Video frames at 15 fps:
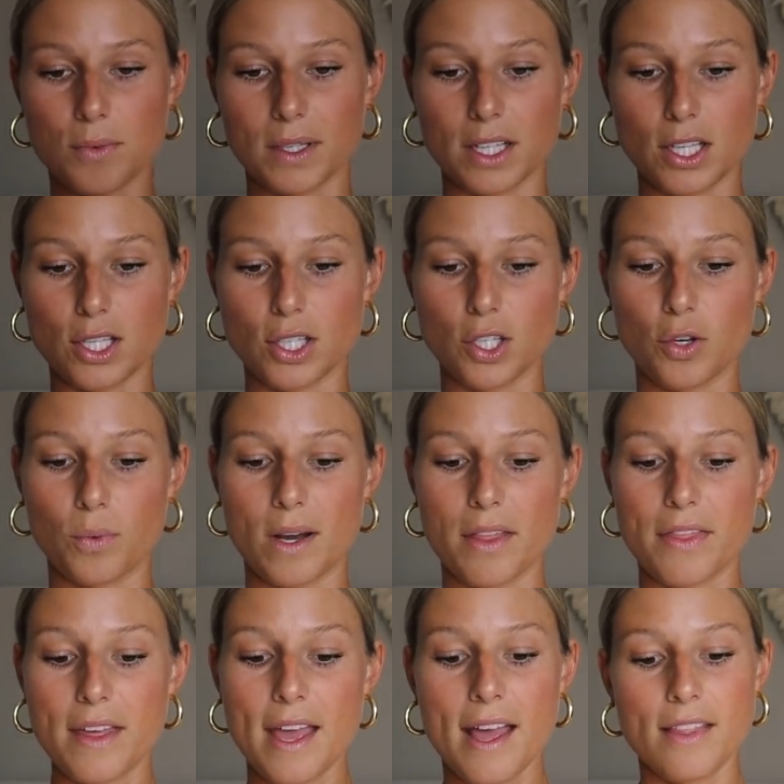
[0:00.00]
Really cute
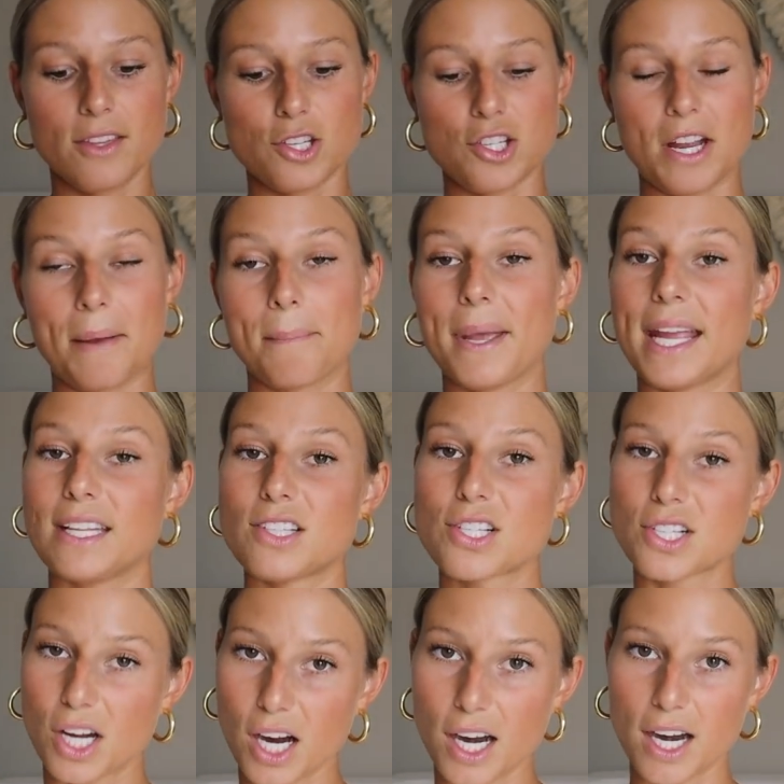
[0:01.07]
with the champagne
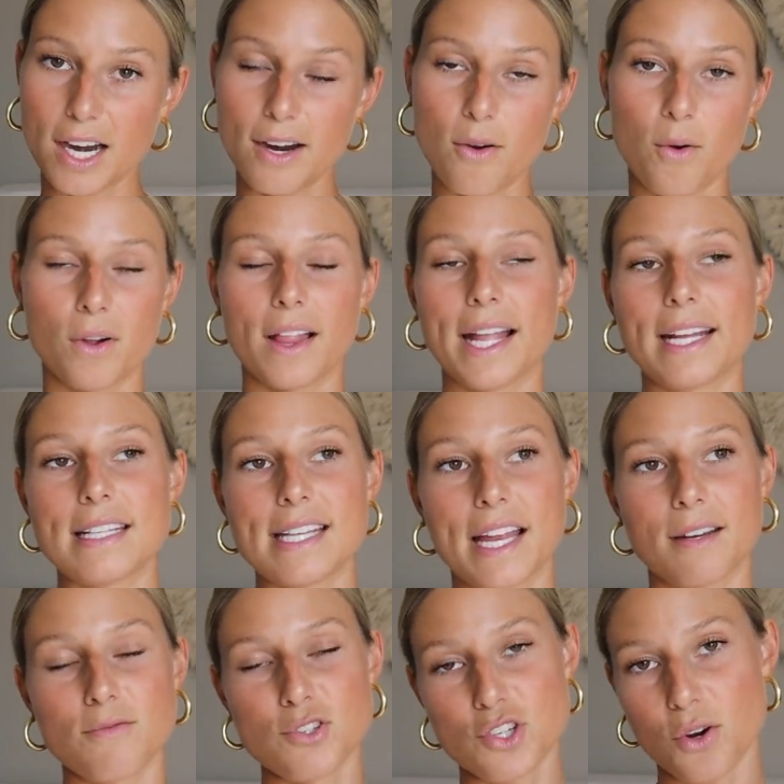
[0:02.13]
skirt or like
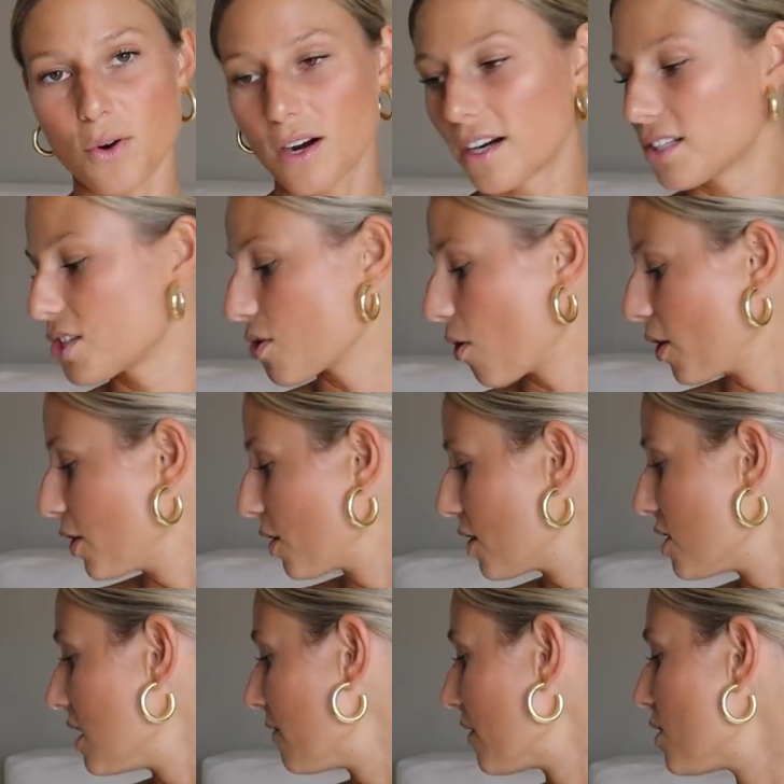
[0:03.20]
denim shorts, or you
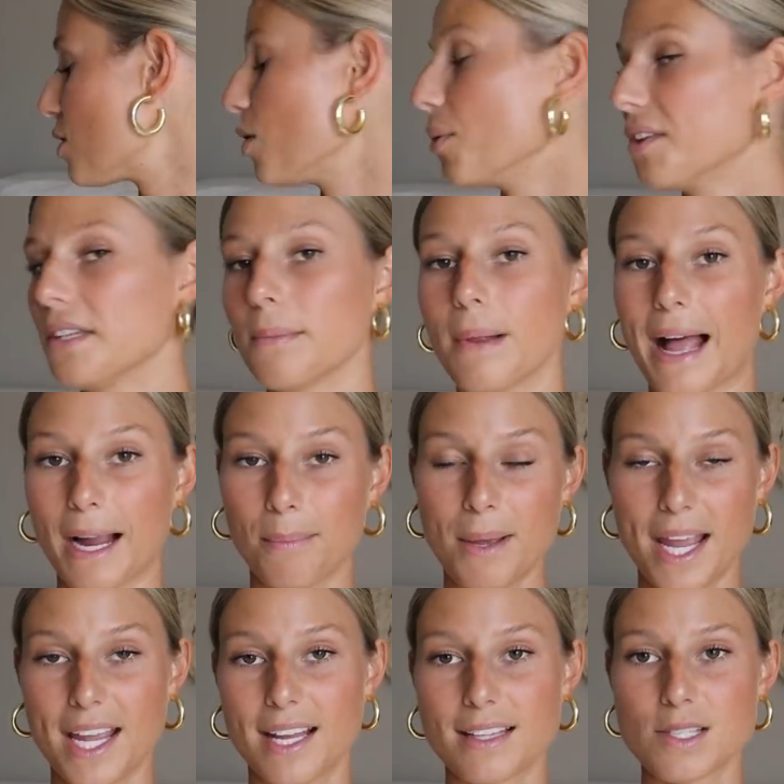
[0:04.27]
could even do it with the black
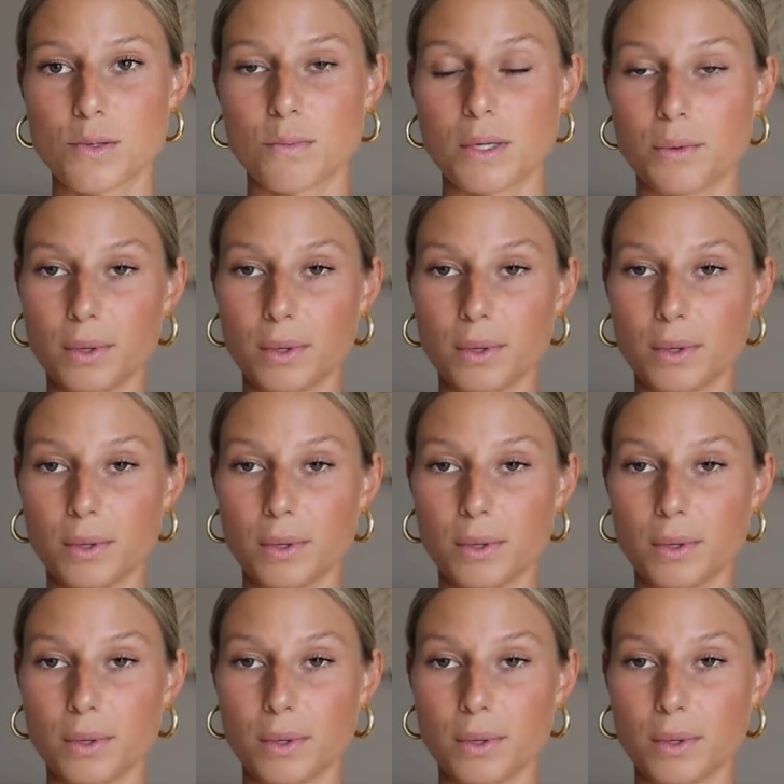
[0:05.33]
pants, would be